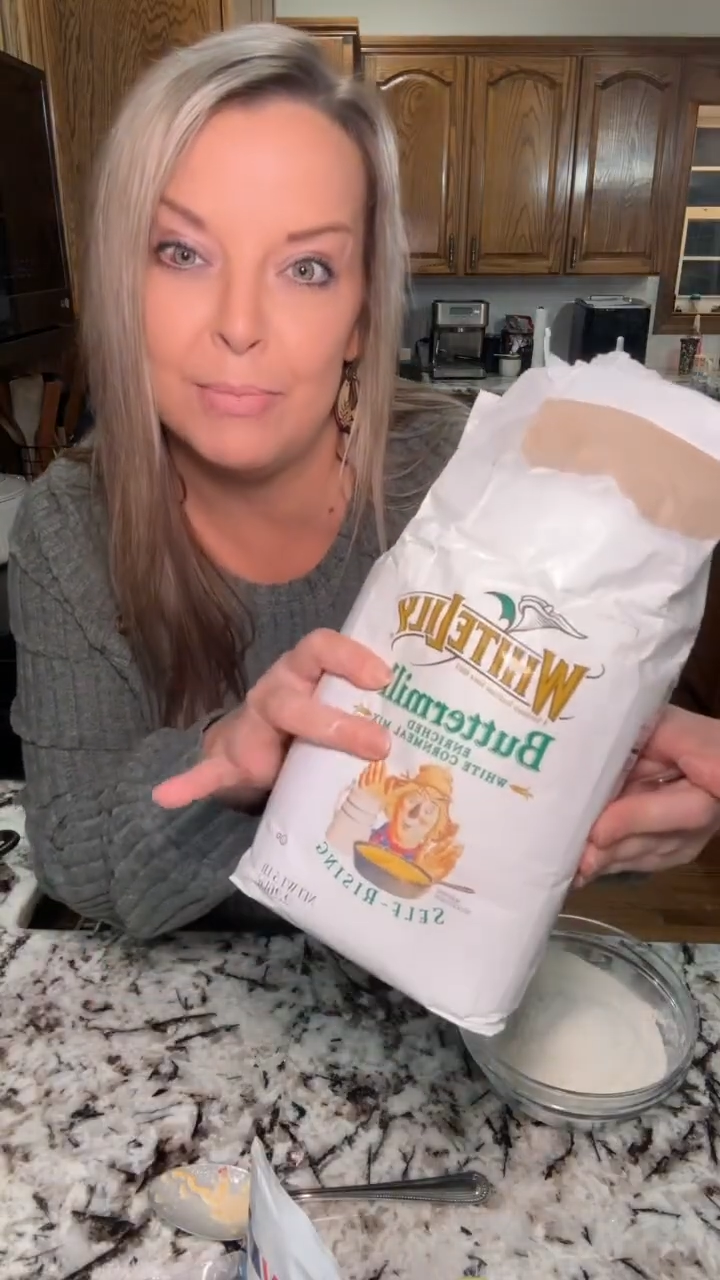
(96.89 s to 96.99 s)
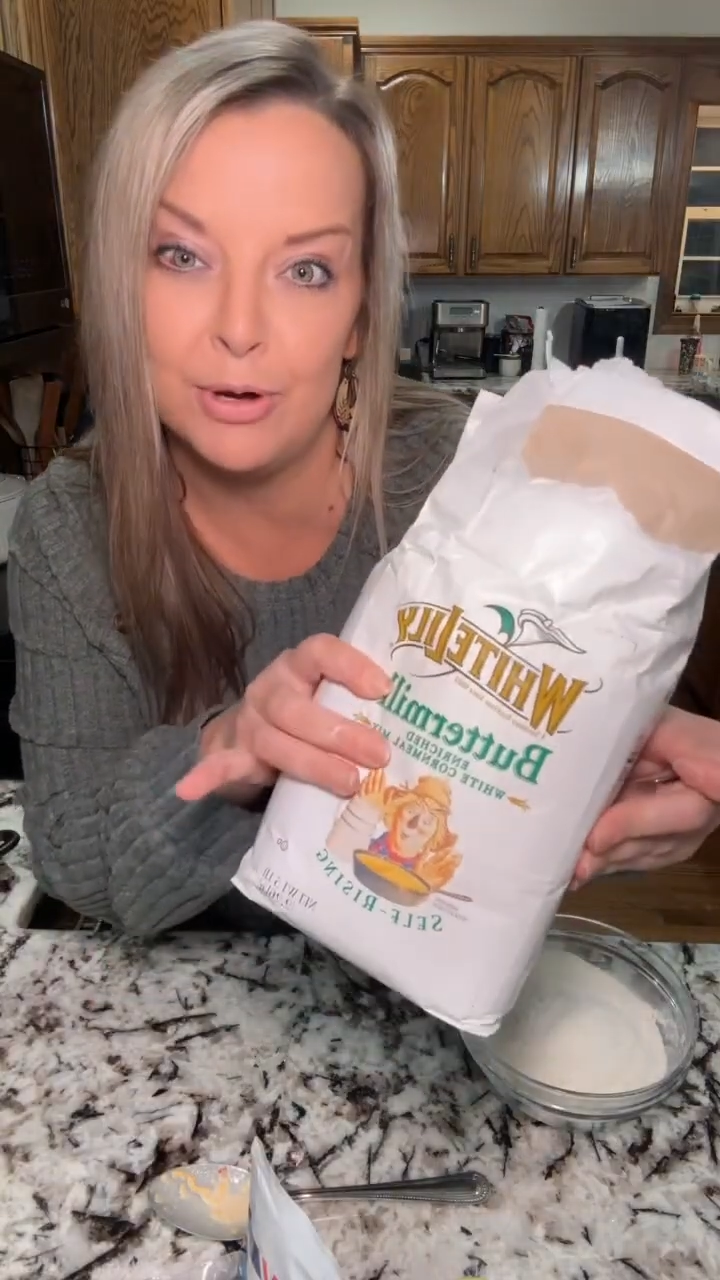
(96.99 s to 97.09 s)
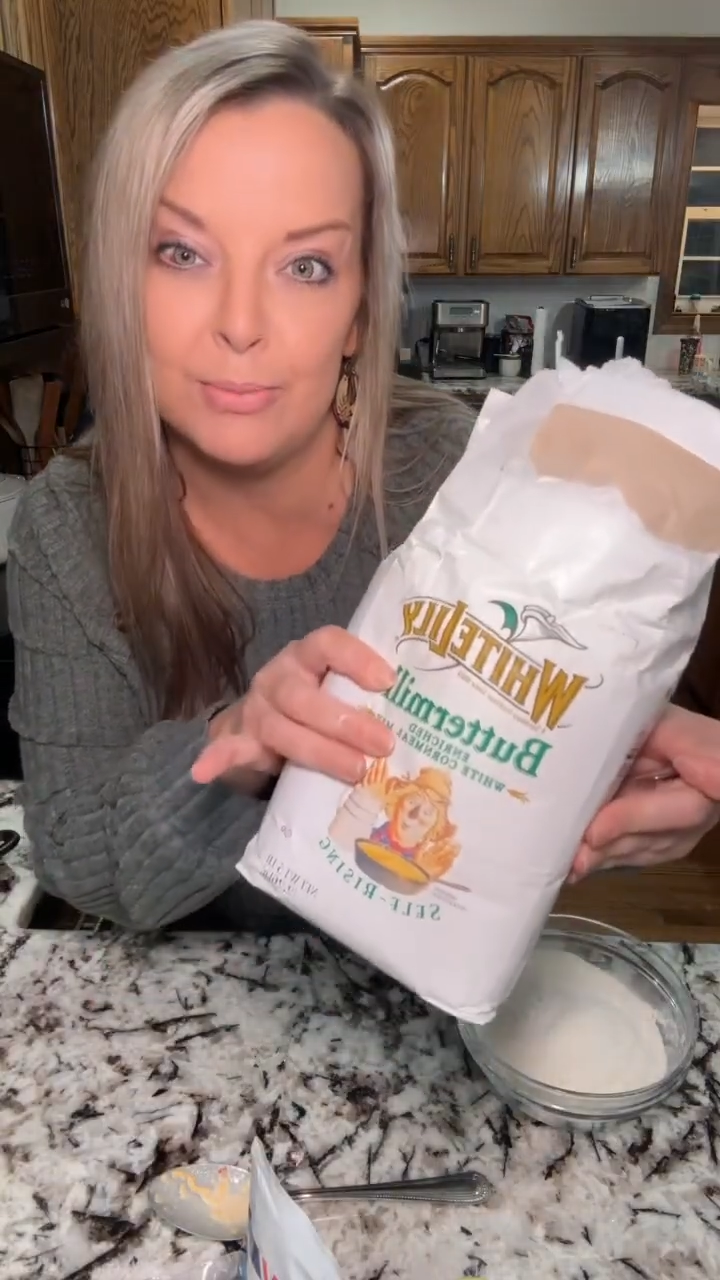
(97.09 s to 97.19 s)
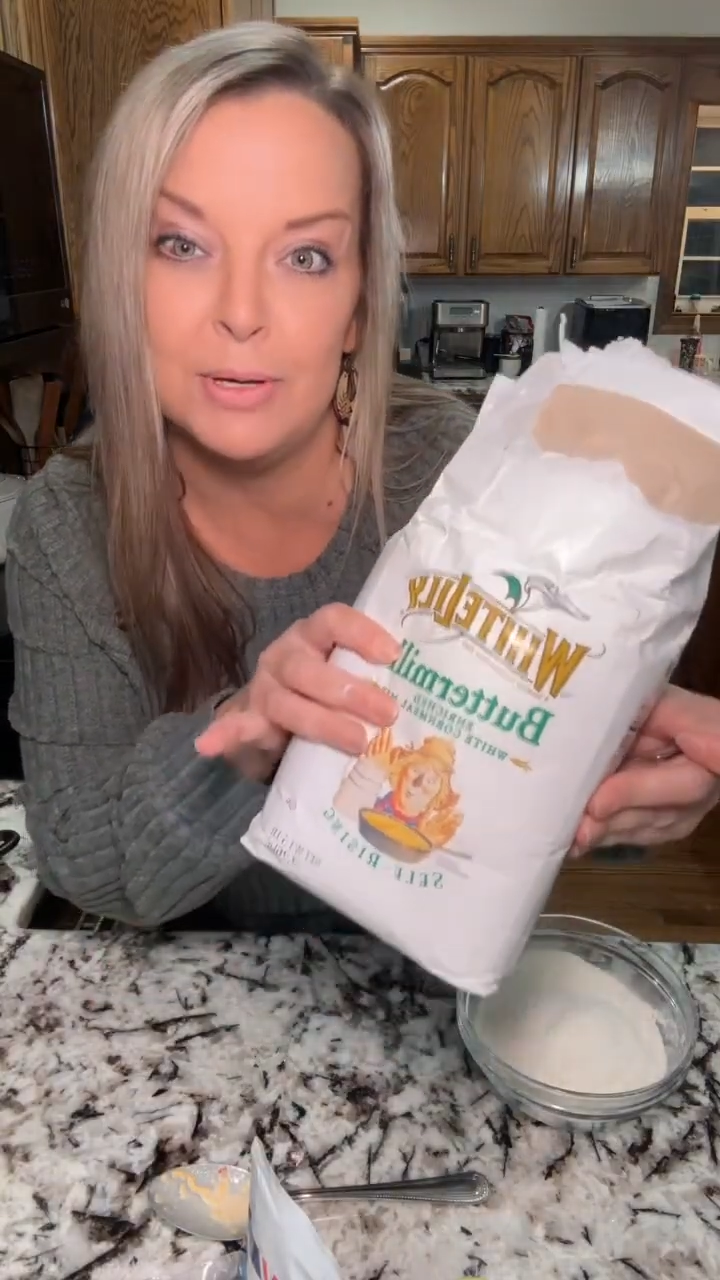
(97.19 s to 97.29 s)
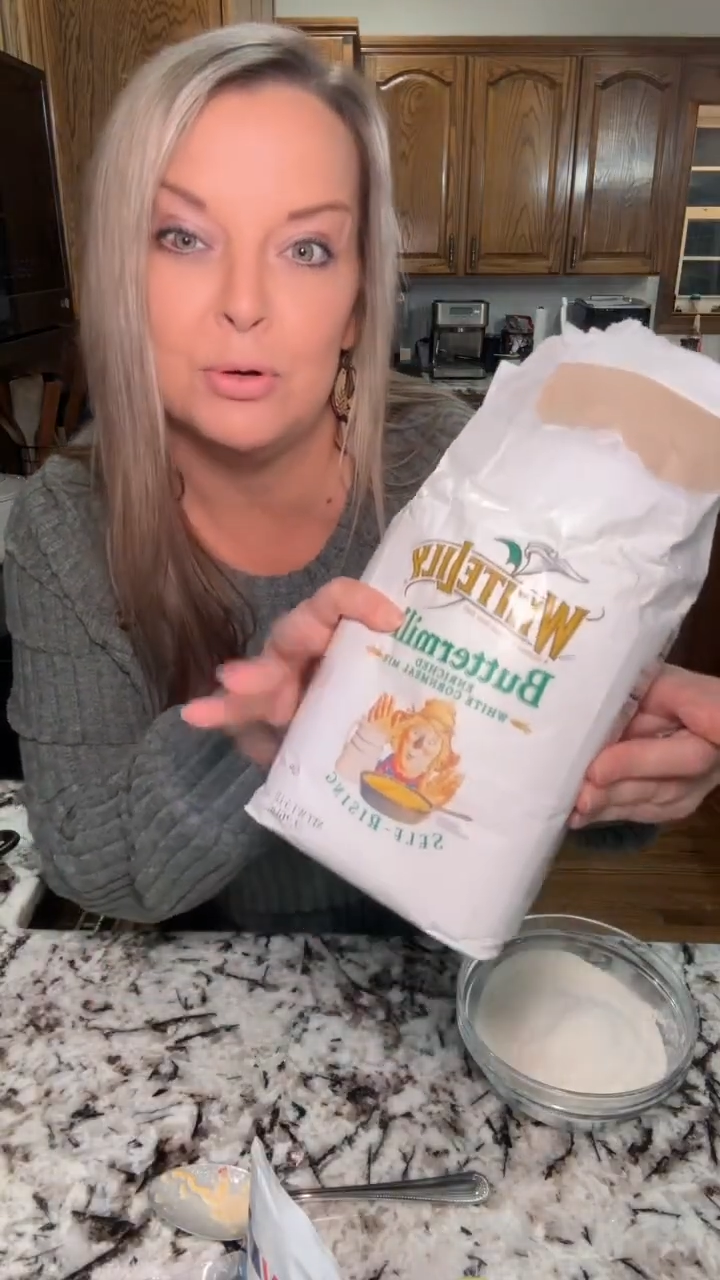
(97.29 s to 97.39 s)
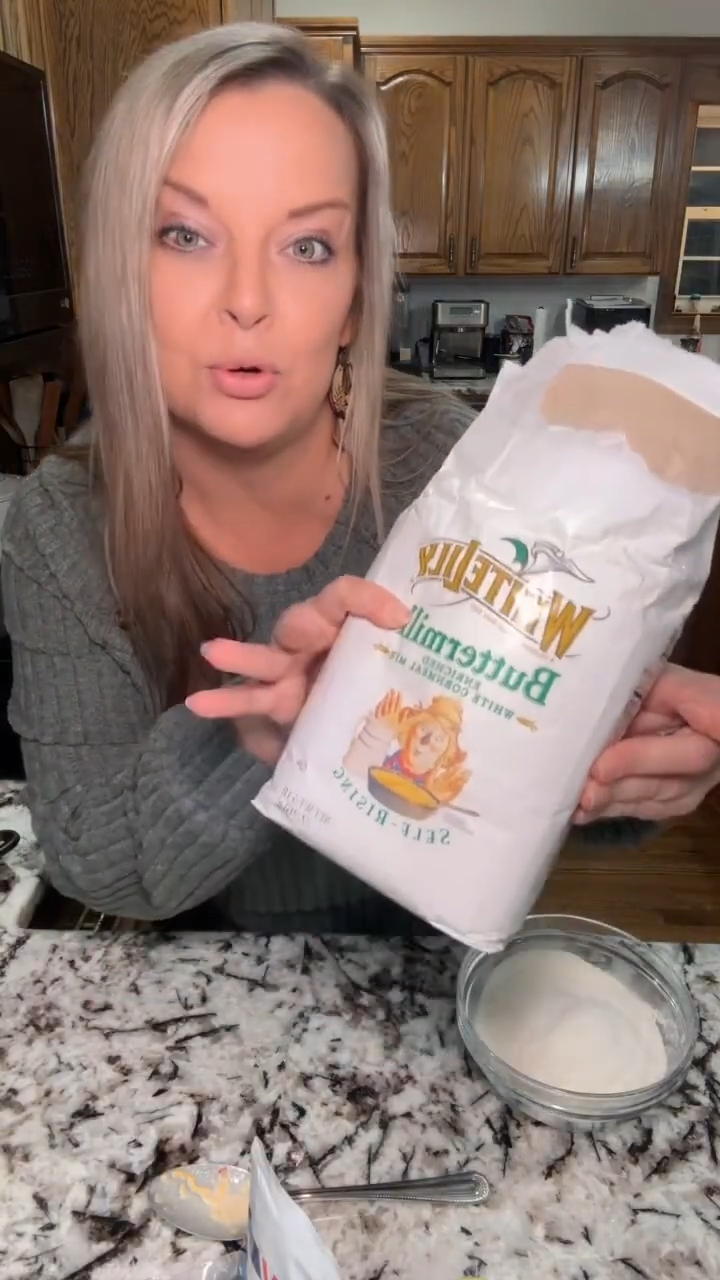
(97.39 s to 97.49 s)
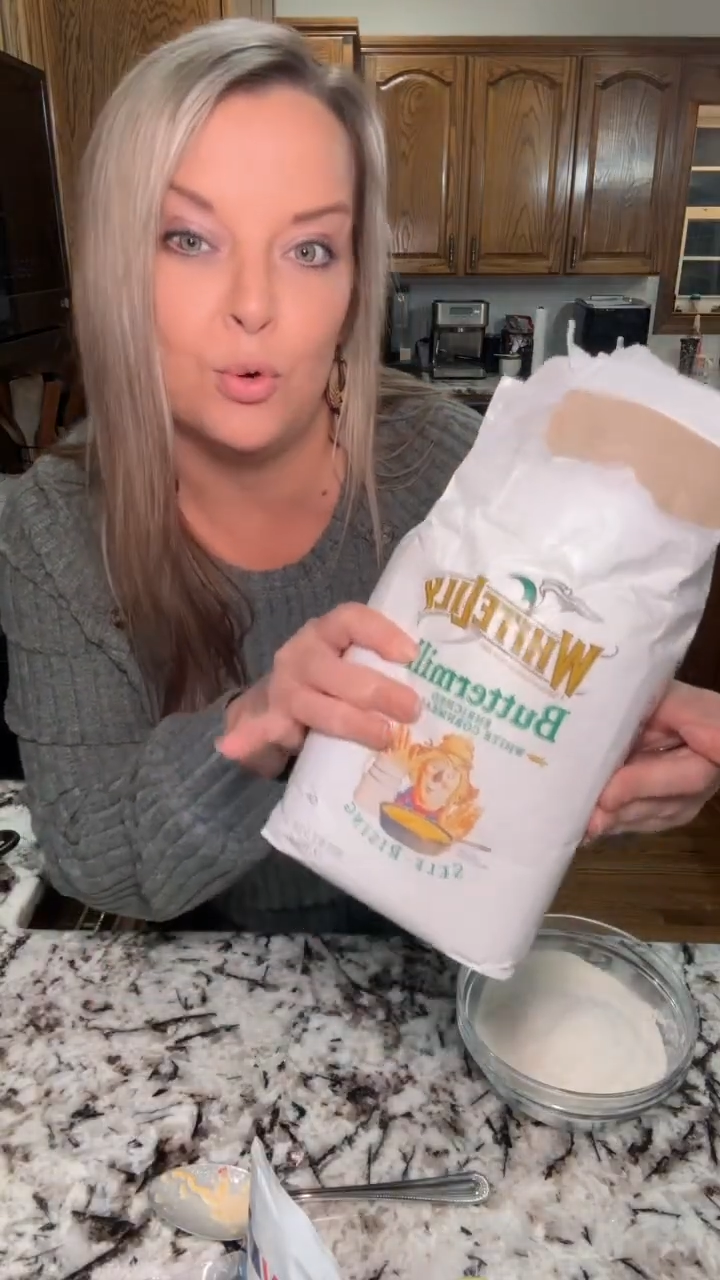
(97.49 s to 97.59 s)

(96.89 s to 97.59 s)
buttermilk